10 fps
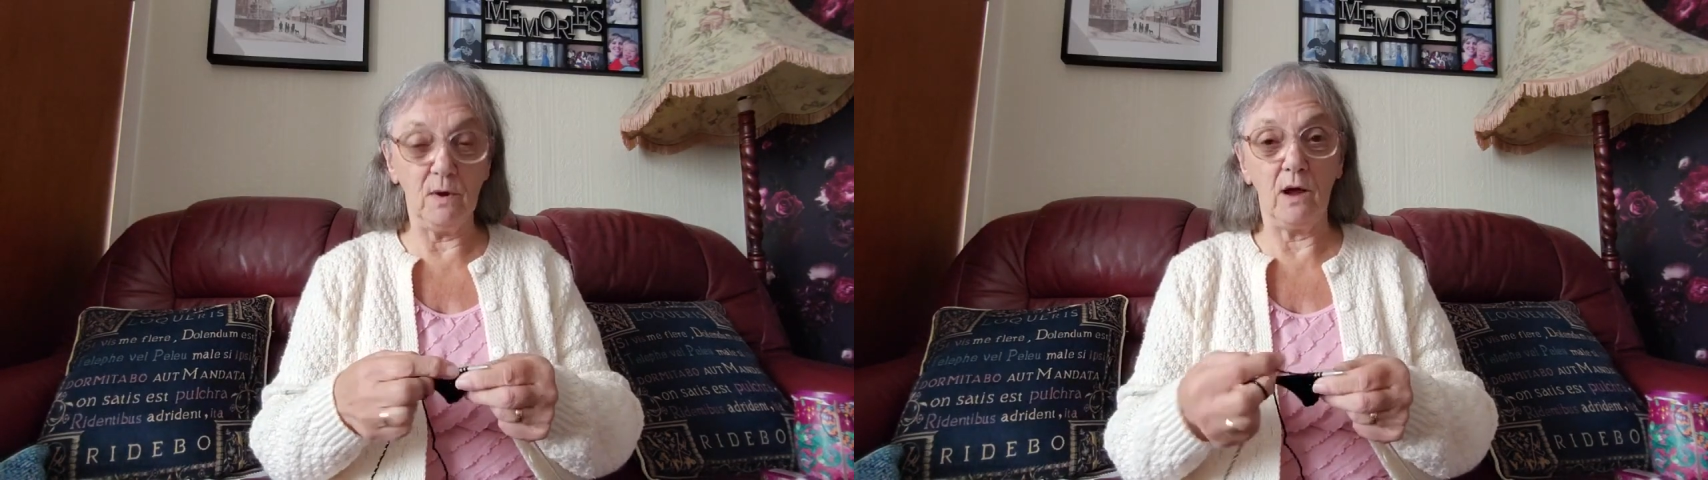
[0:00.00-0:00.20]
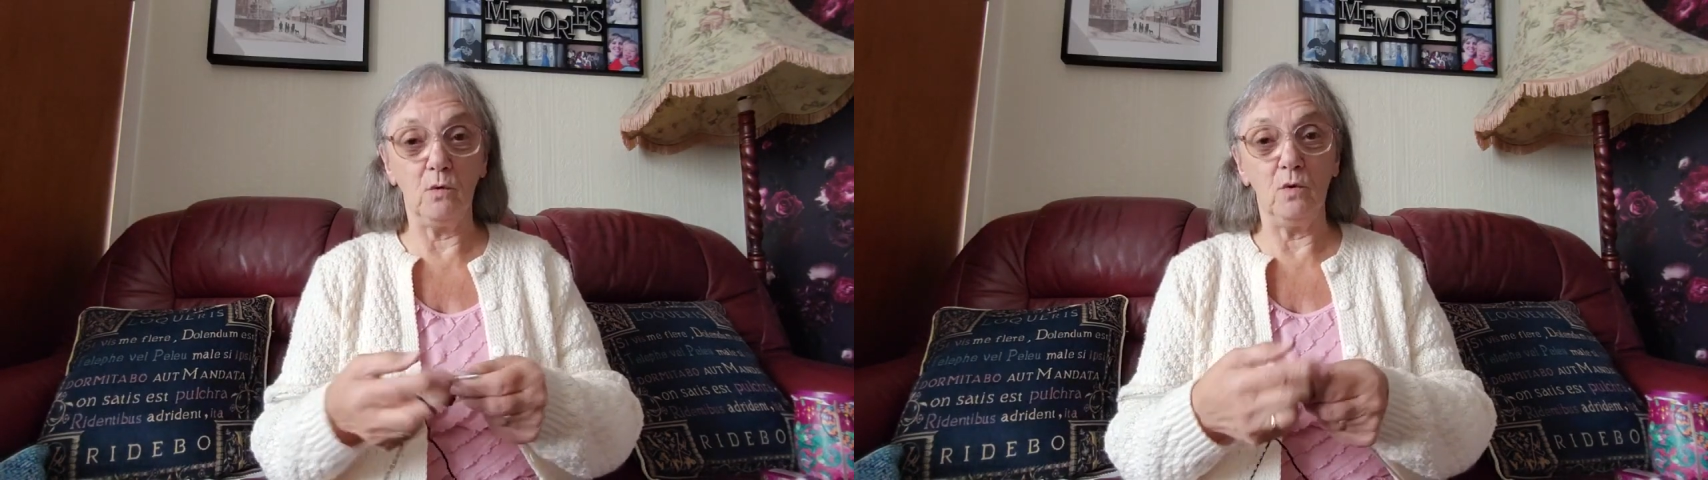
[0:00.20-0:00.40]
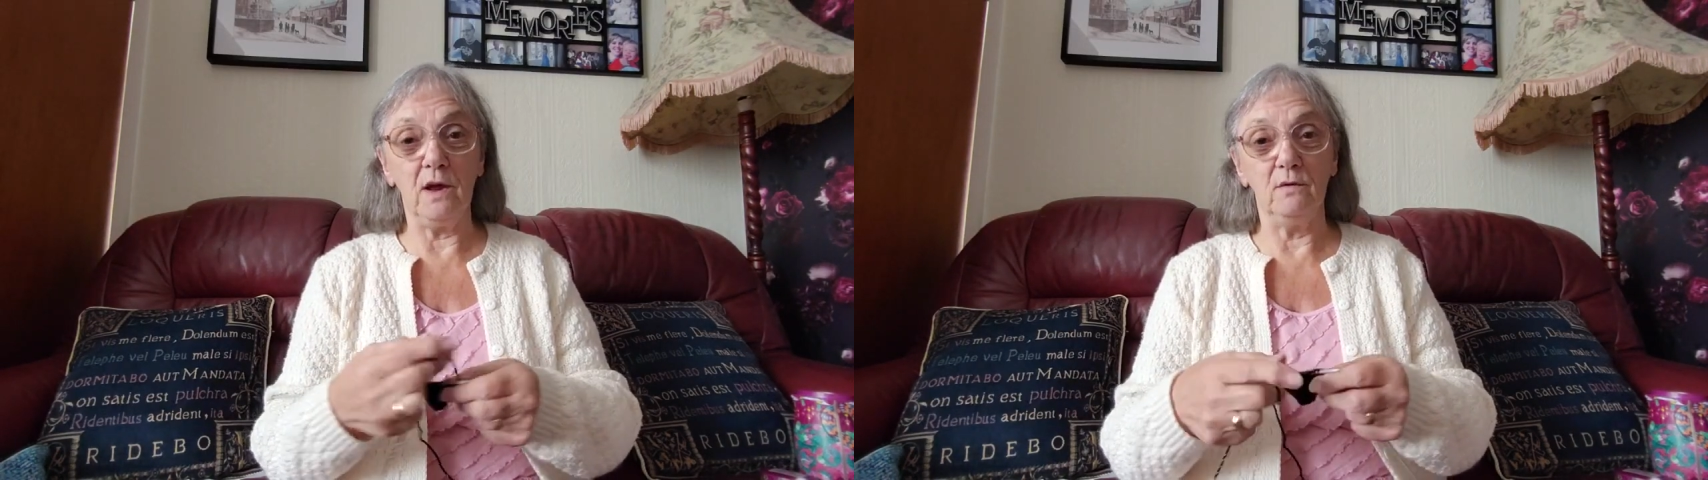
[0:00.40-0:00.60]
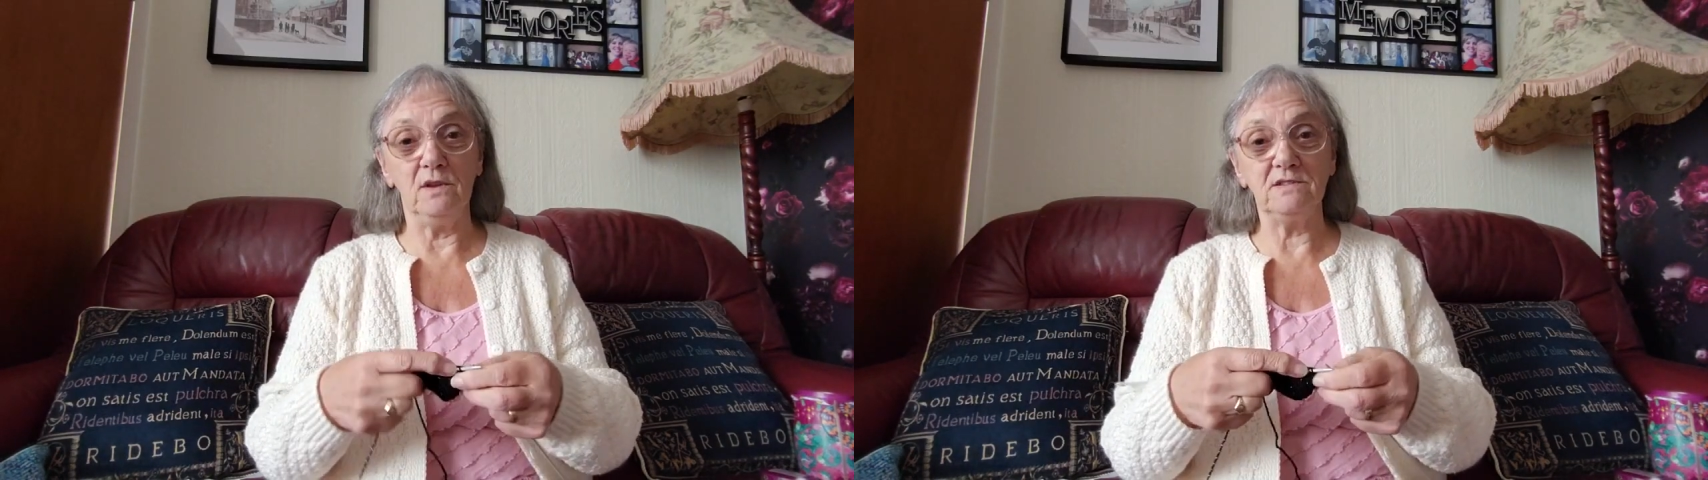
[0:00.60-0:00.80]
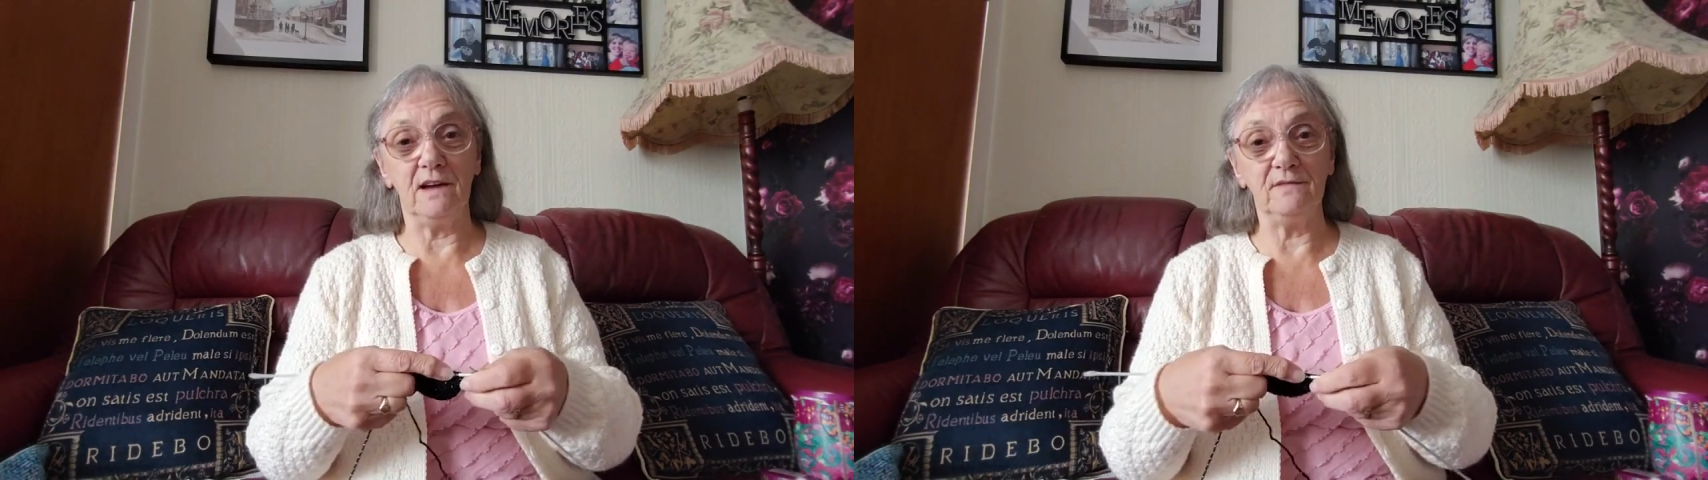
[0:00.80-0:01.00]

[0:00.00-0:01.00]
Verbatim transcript: when I go down this